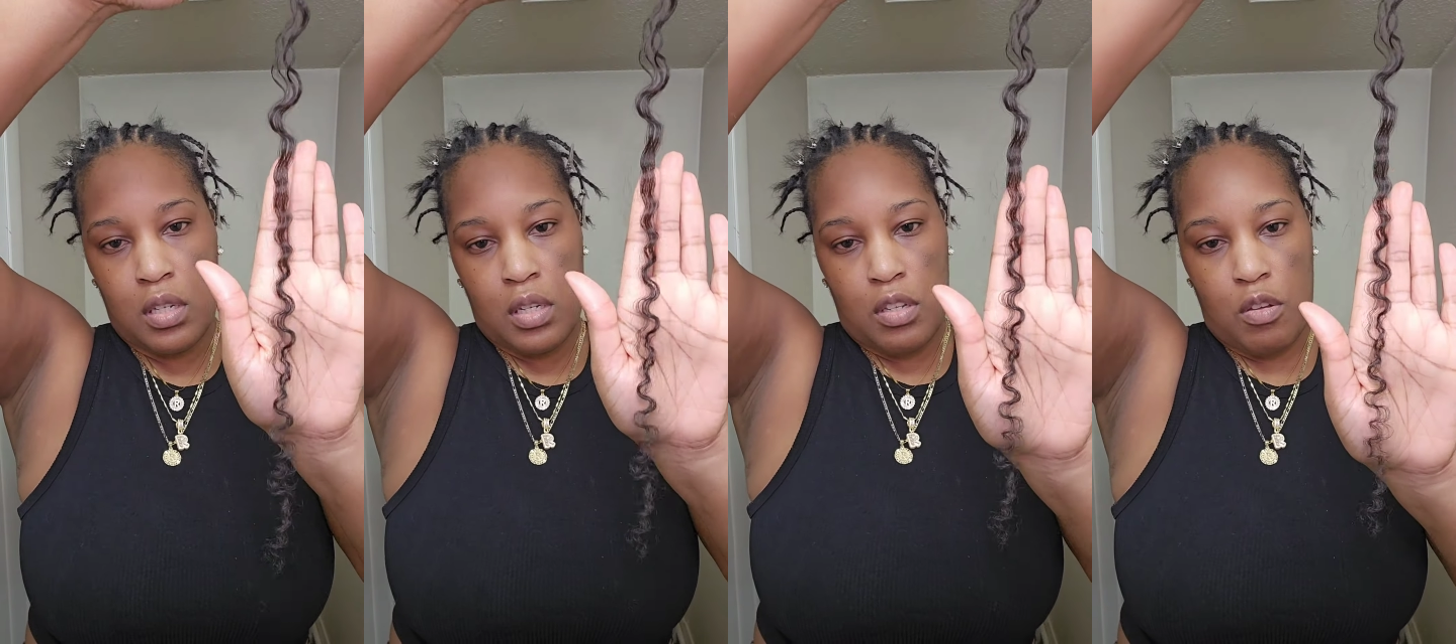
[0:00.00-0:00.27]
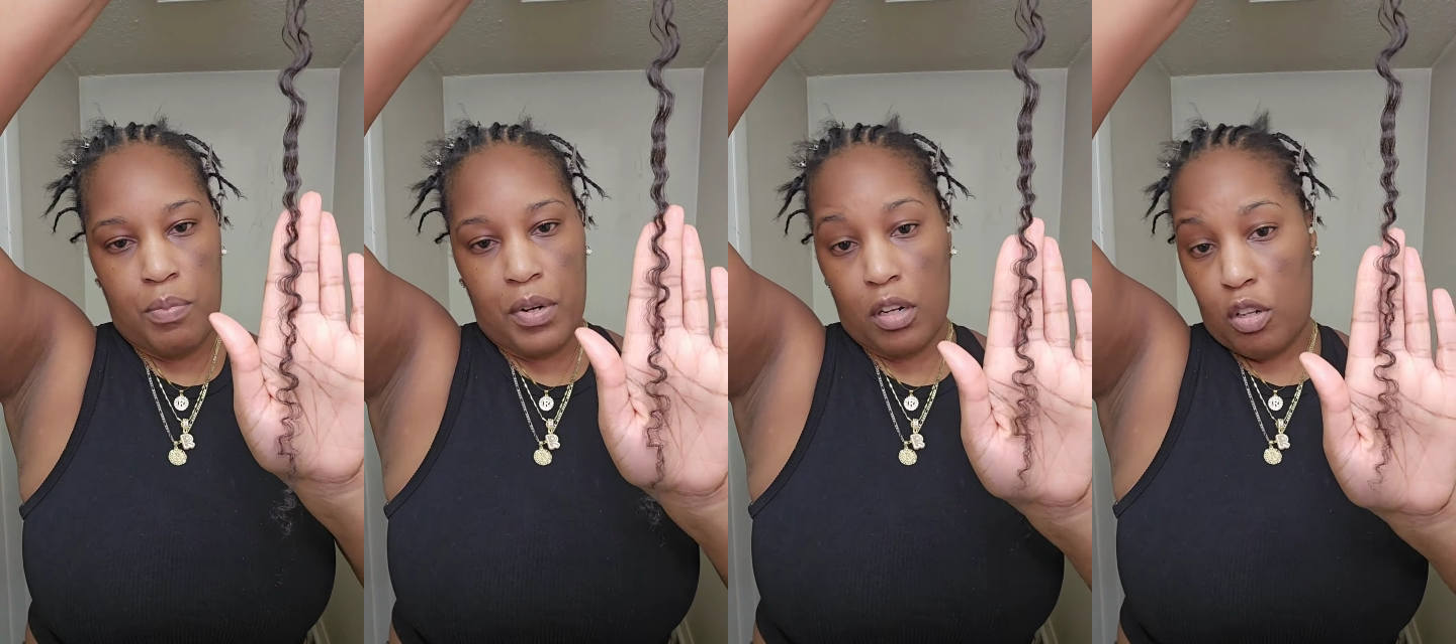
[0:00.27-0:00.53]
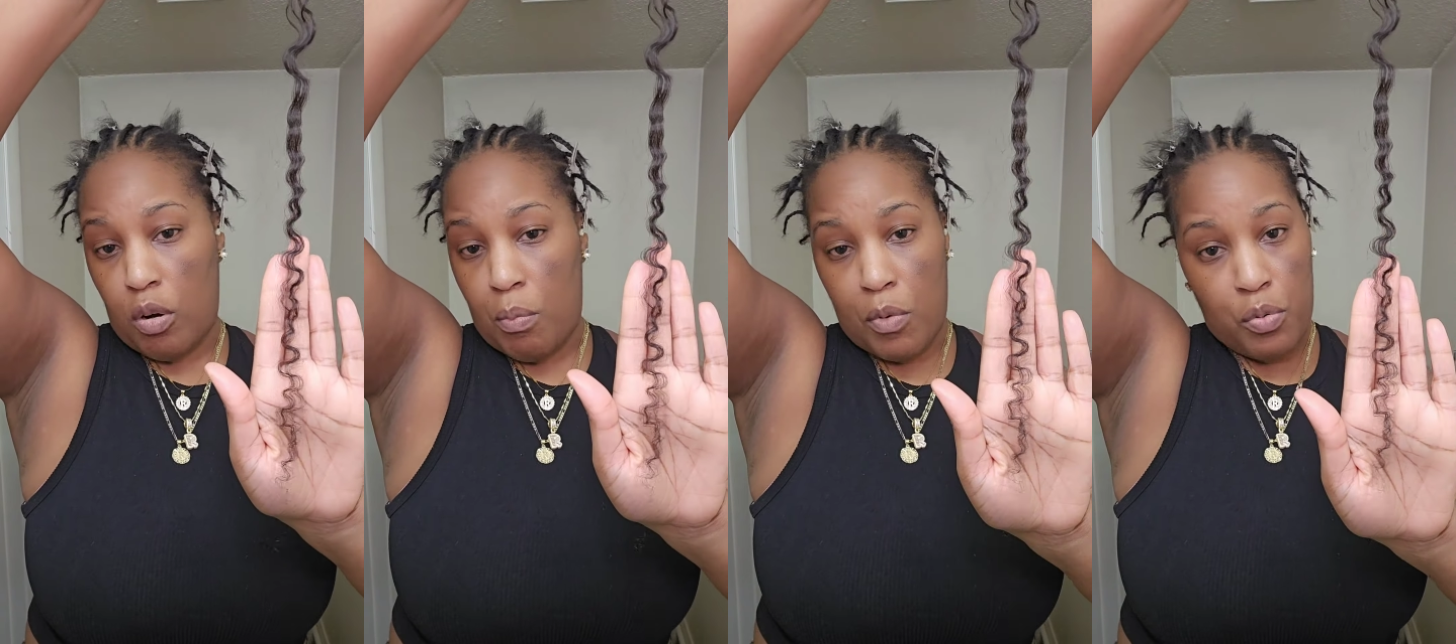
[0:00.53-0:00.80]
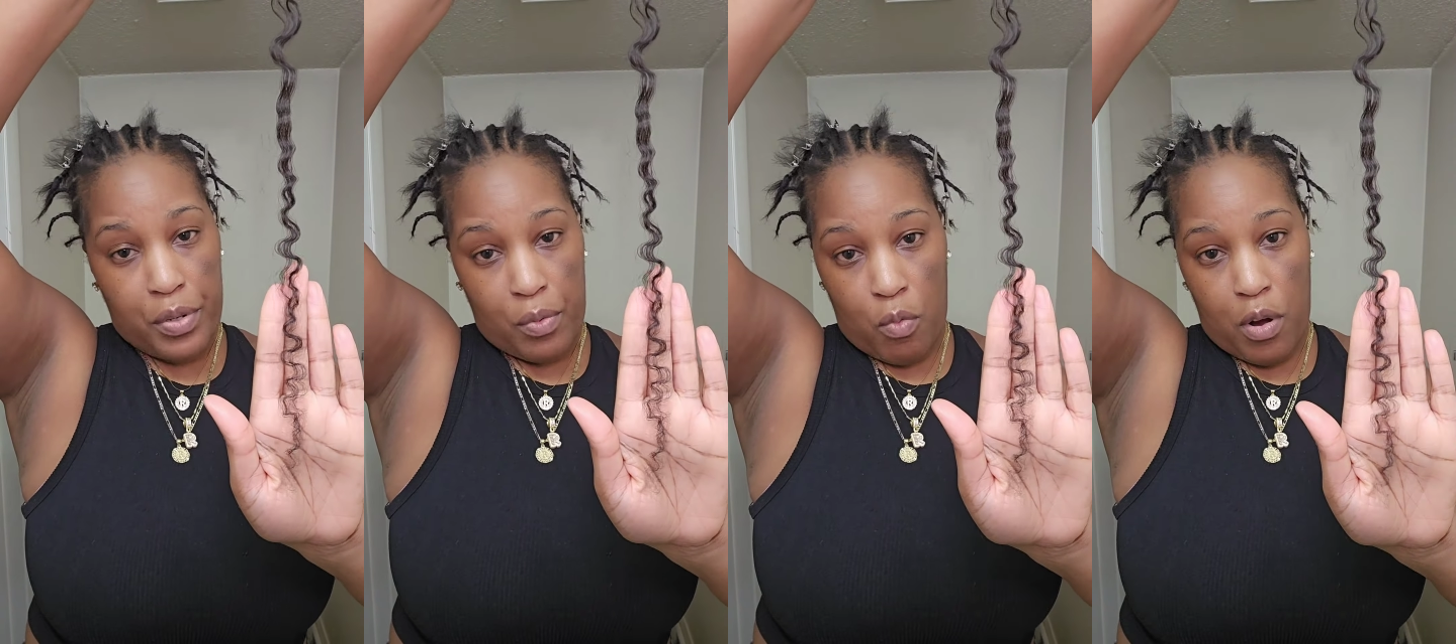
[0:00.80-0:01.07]
you put a little mousse
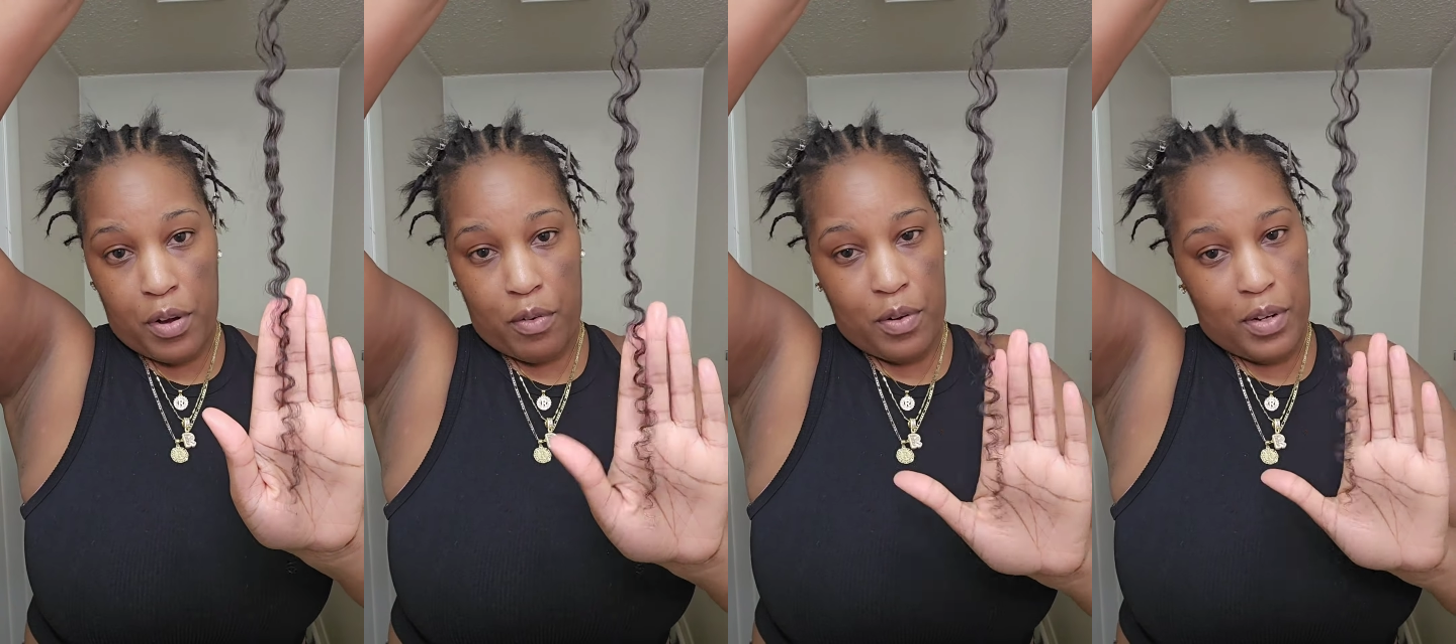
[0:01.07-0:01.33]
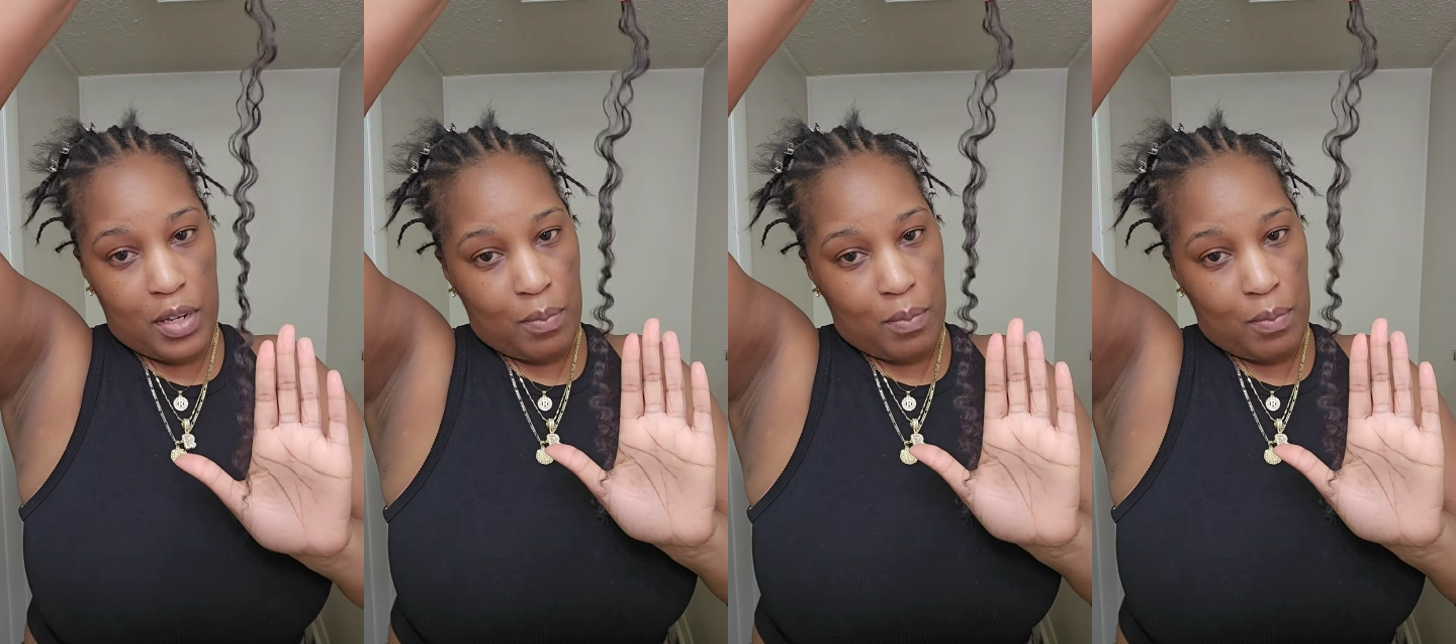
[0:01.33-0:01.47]
and water on it.